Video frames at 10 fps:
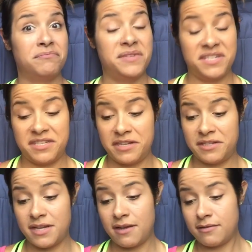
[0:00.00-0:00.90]
That
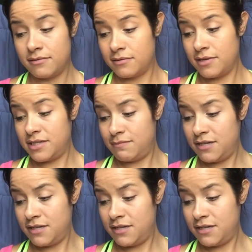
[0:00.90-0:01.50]
sounds great to